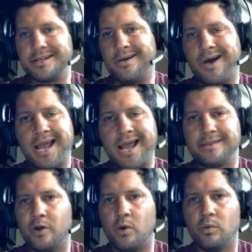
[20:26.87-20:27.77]
I
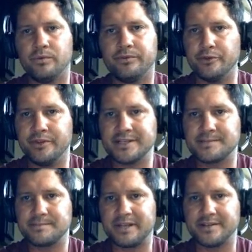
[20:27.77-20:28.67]
don't do this
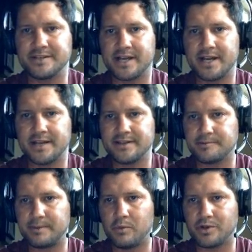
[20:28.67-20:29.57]
because it kind of tells
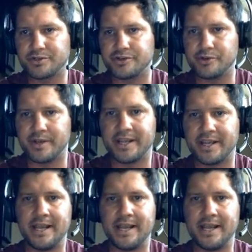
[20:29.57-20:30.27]
people what you're doing,